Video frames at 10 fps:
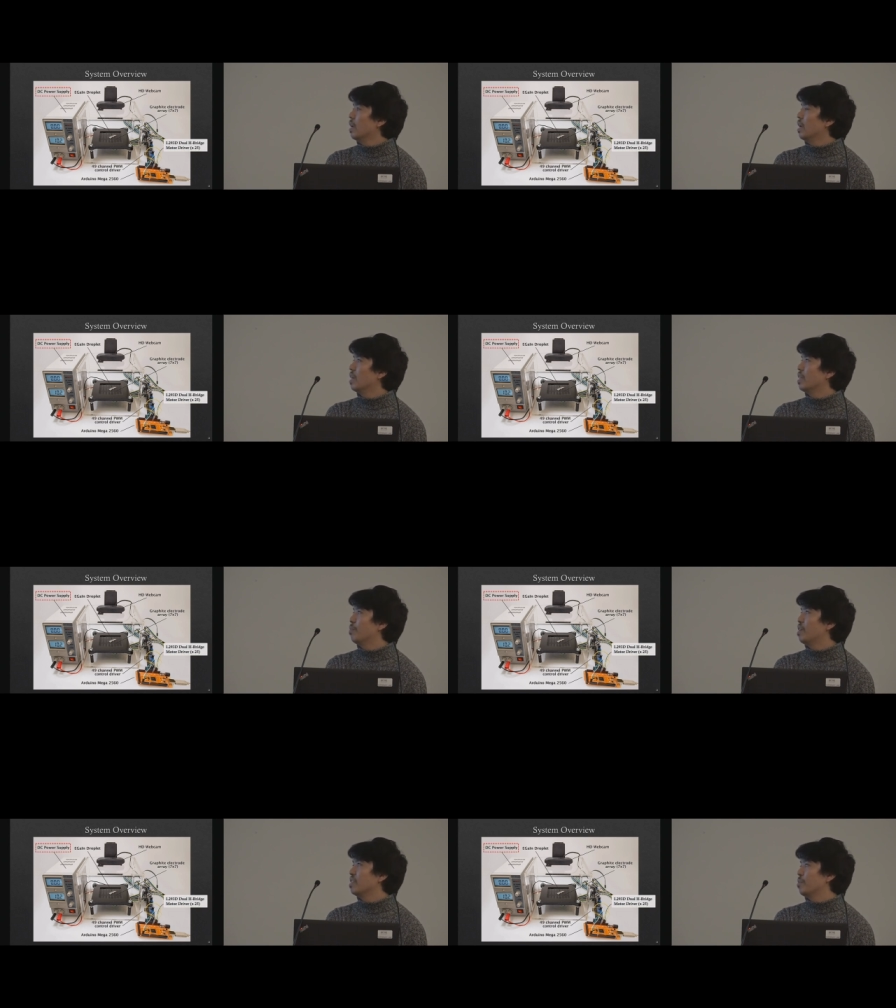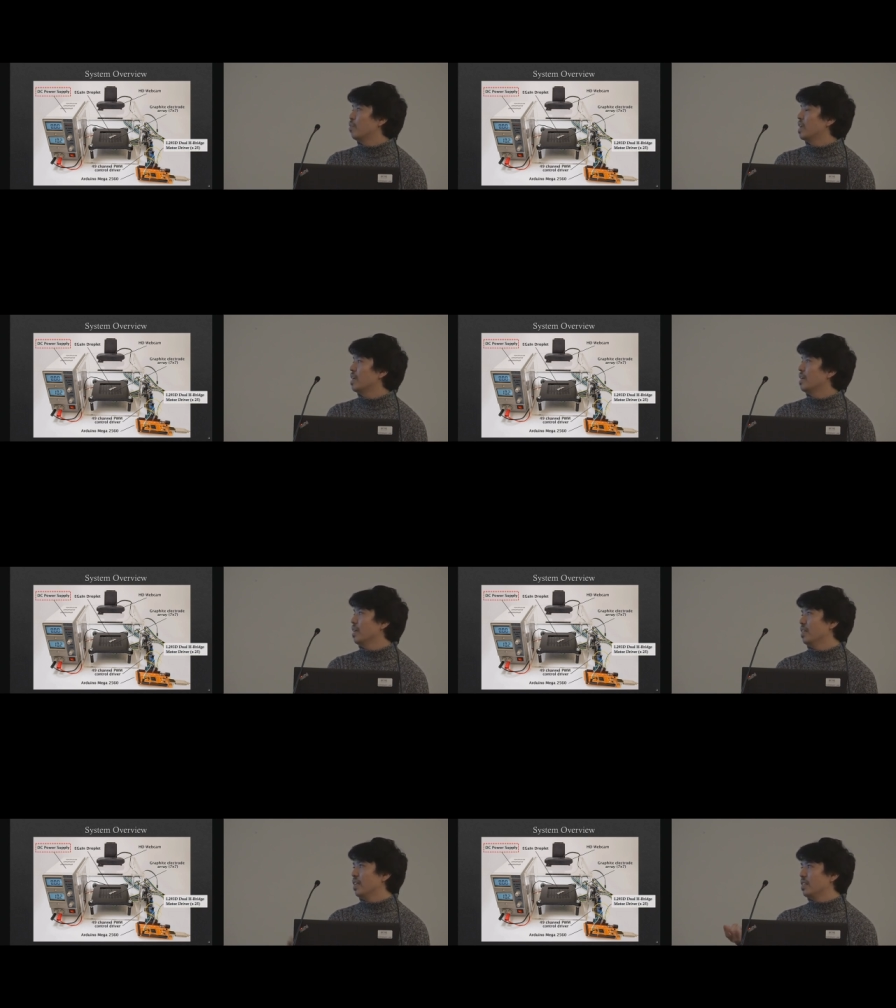And the power supply,
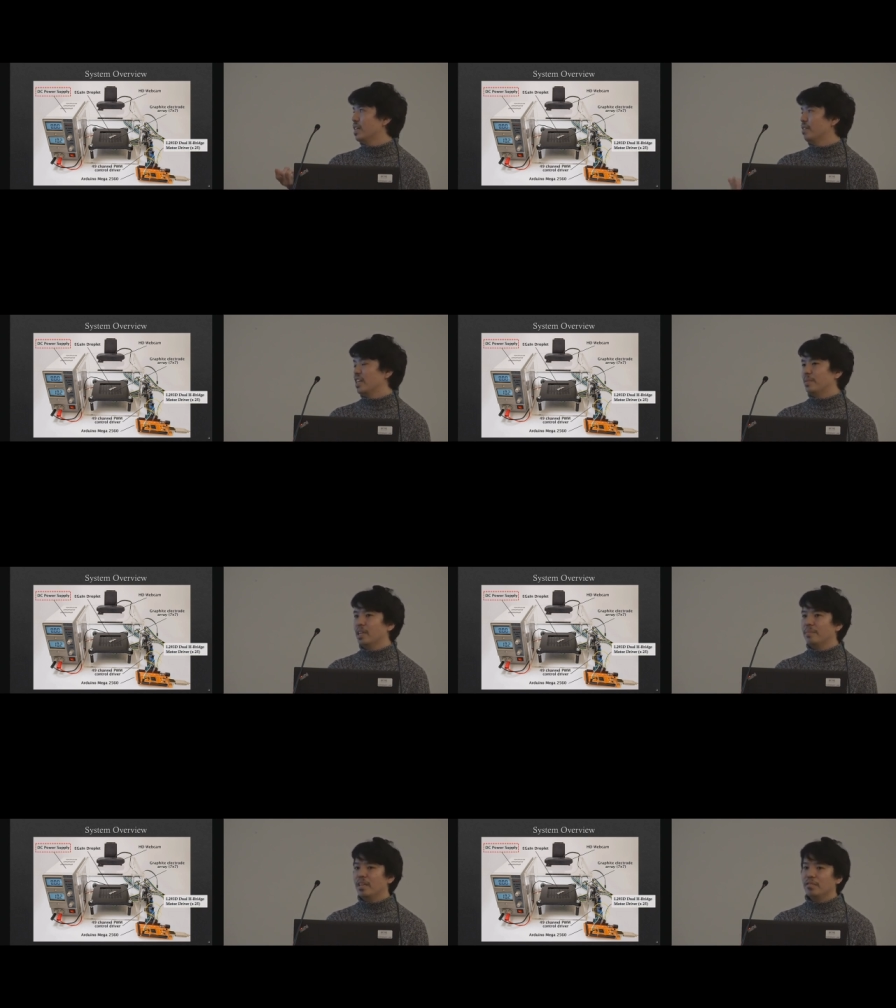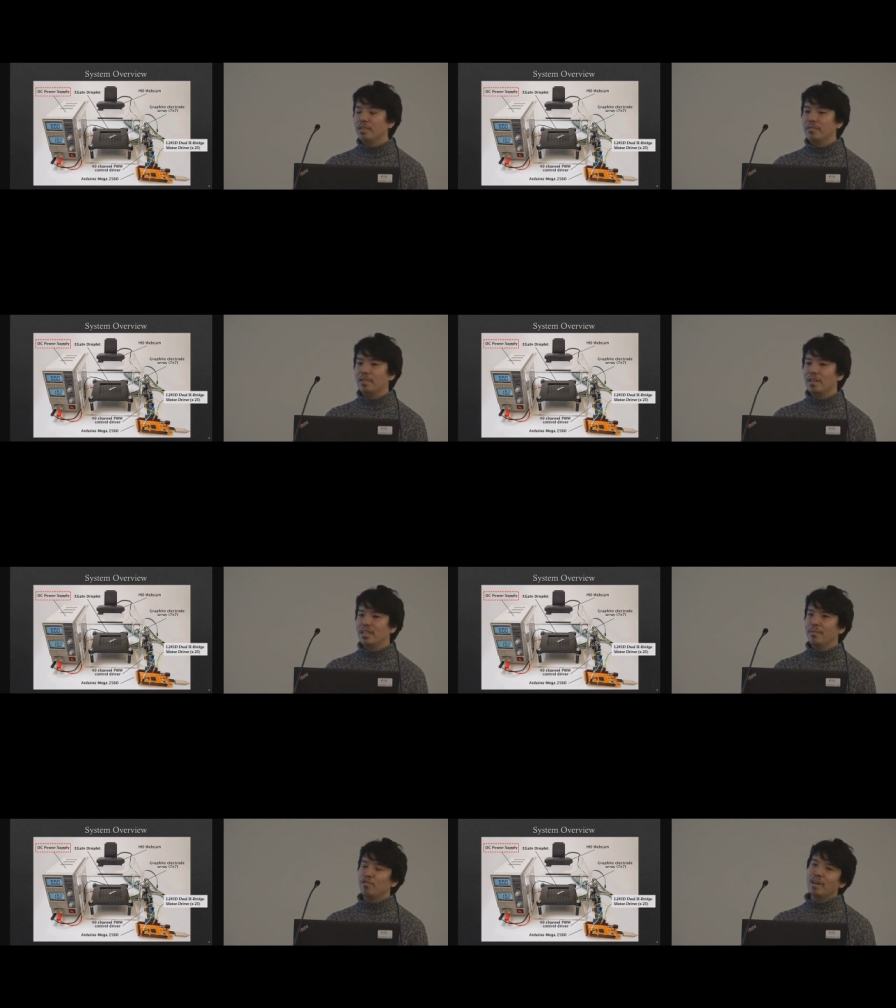in this our experiment, we
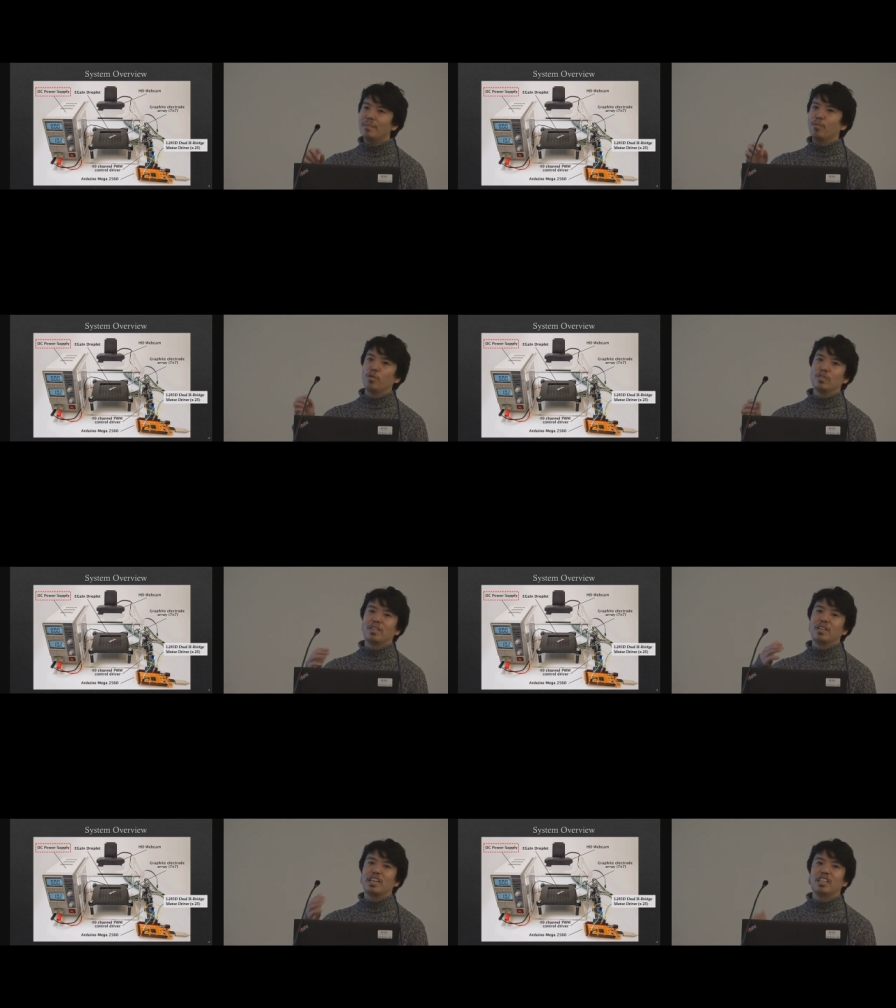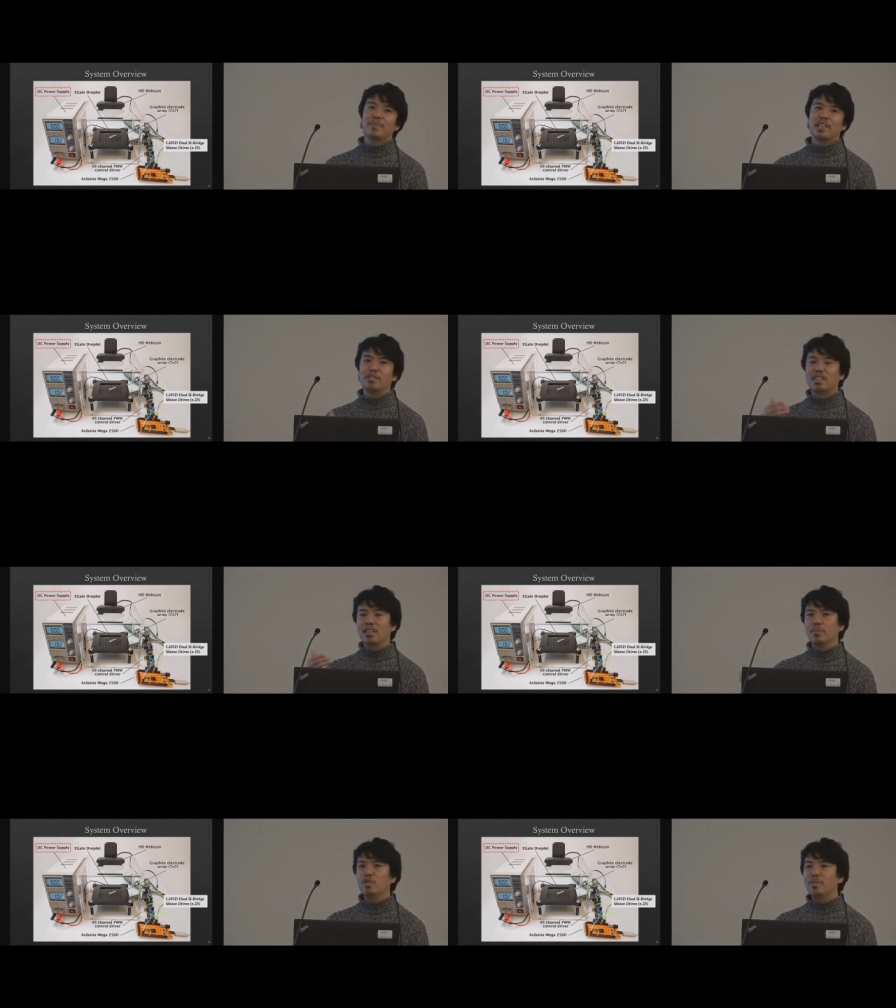found even 1 volt liquid metal
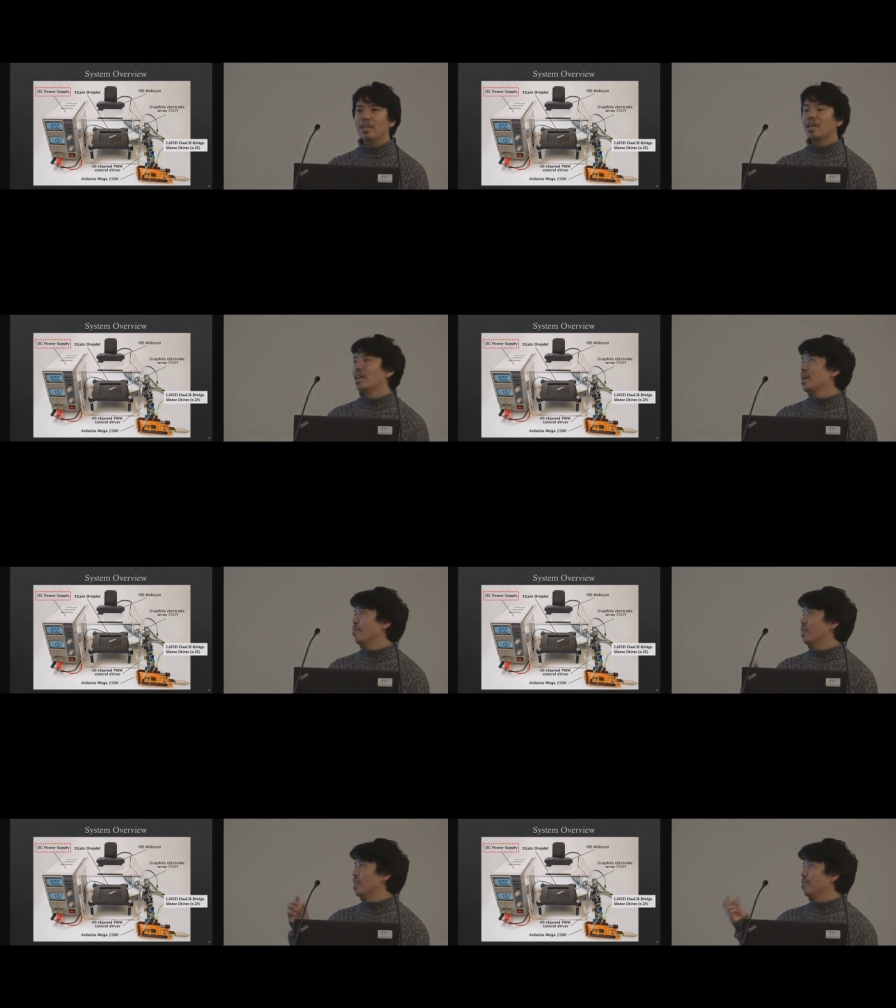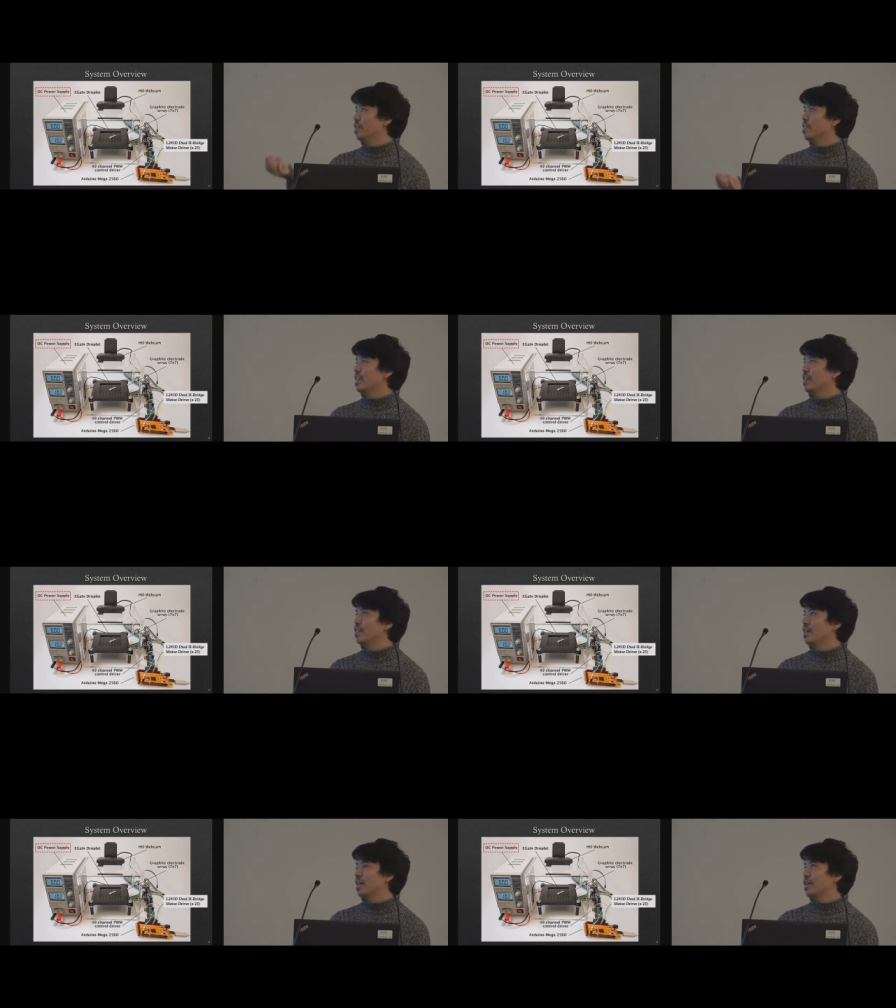start moving, but we
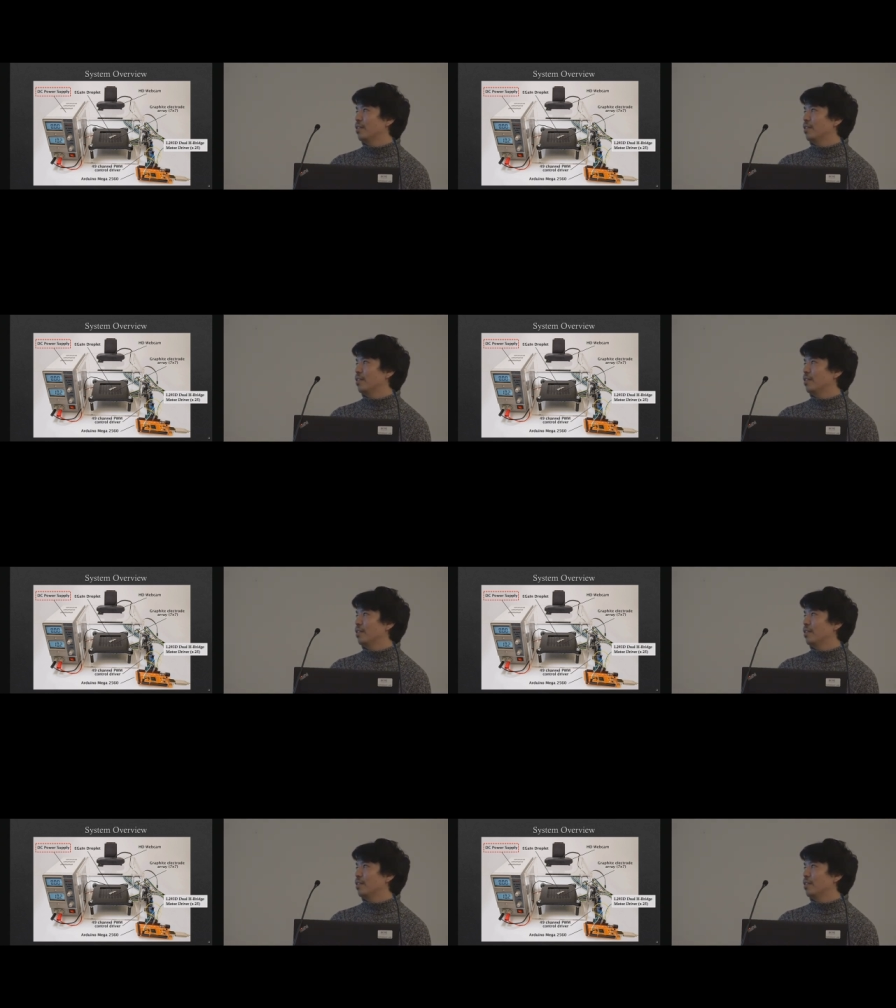said